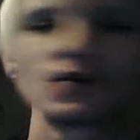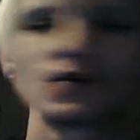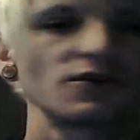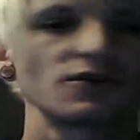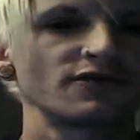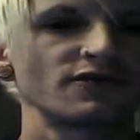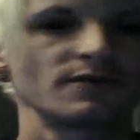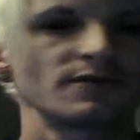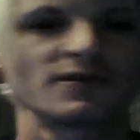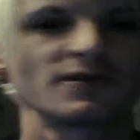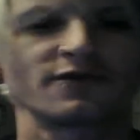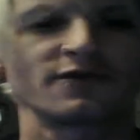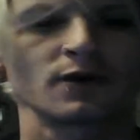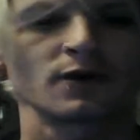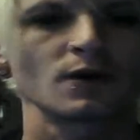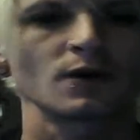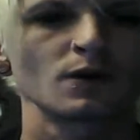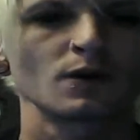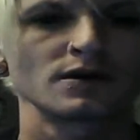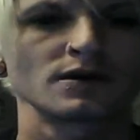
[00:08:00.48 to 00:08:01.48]
from the four
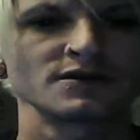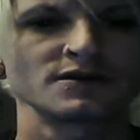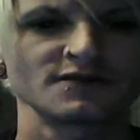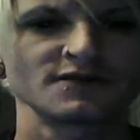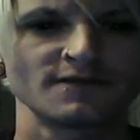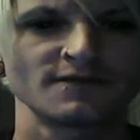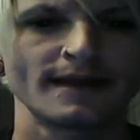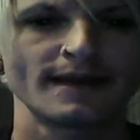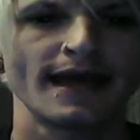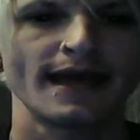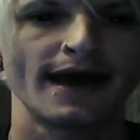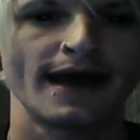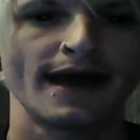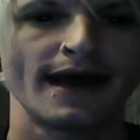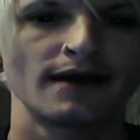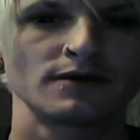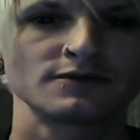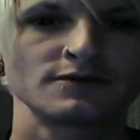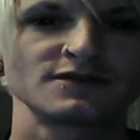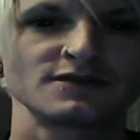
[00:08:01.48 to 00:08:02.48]
corners of my
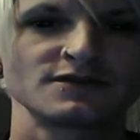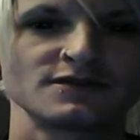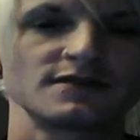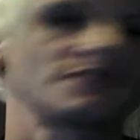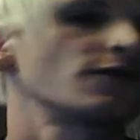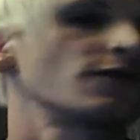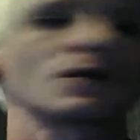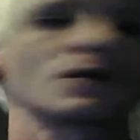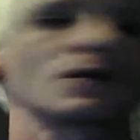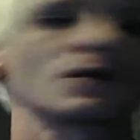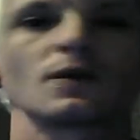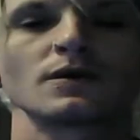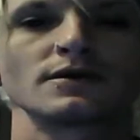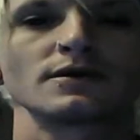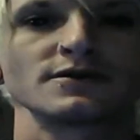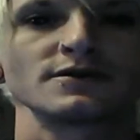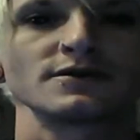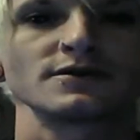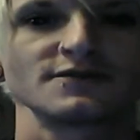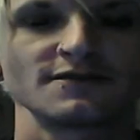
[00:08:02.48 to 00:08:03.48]
house and four
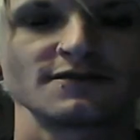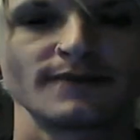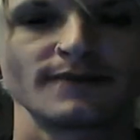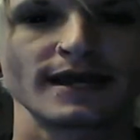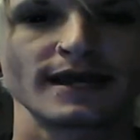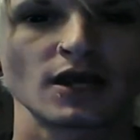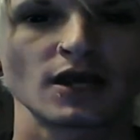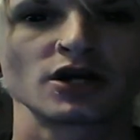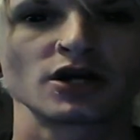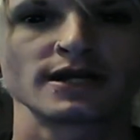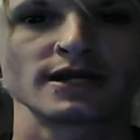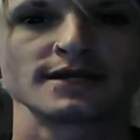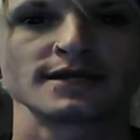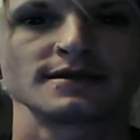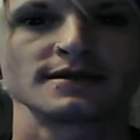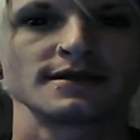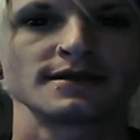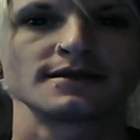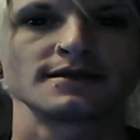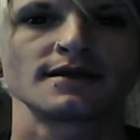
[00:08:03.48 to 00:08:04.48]
corners of my
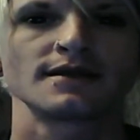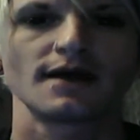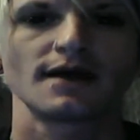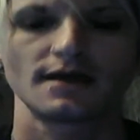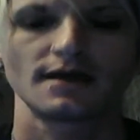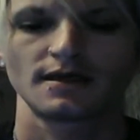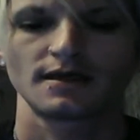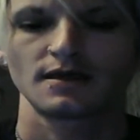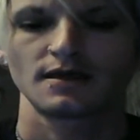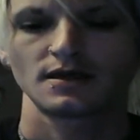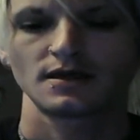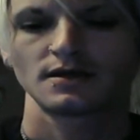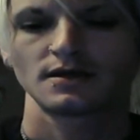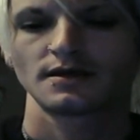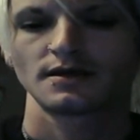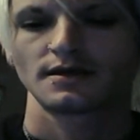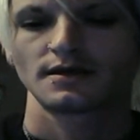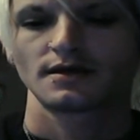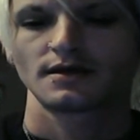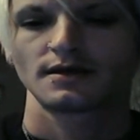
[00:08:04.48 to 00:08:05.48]
garden and
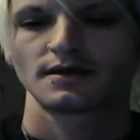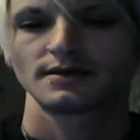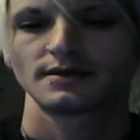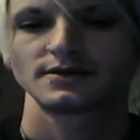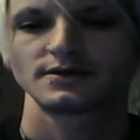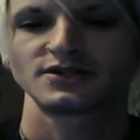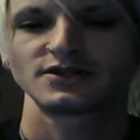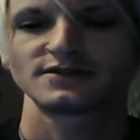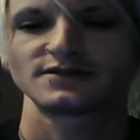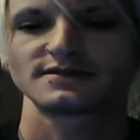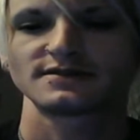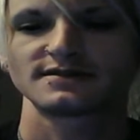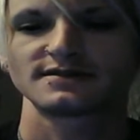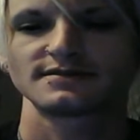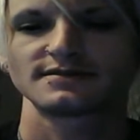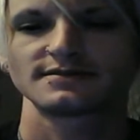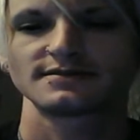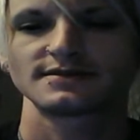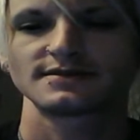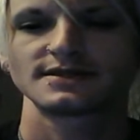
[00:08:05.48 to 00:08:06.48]
just
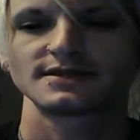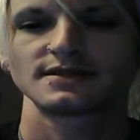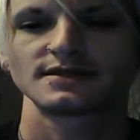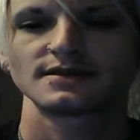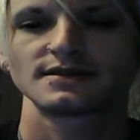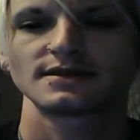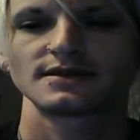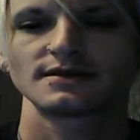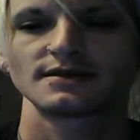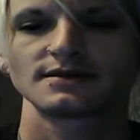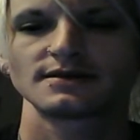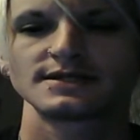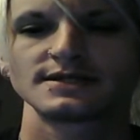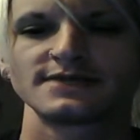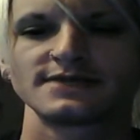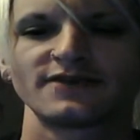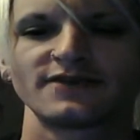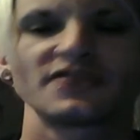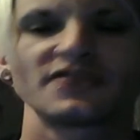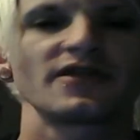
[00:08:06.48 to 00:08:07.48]

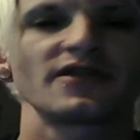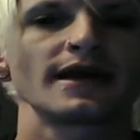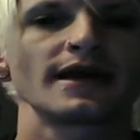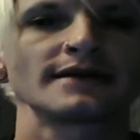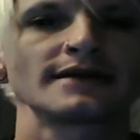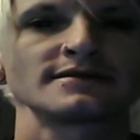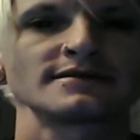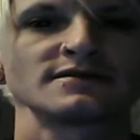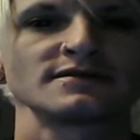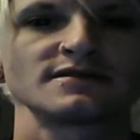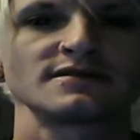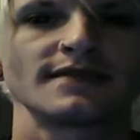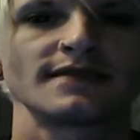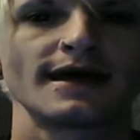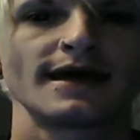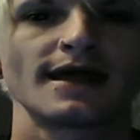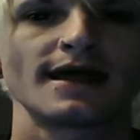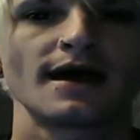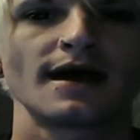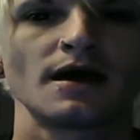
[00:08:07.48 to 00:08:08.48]
different things
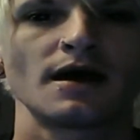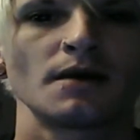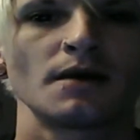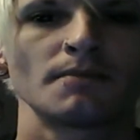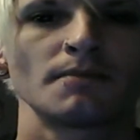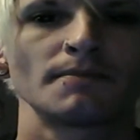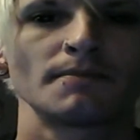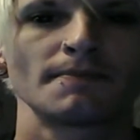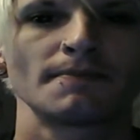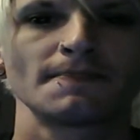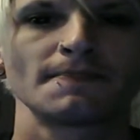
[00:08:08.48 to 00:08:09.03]
that um,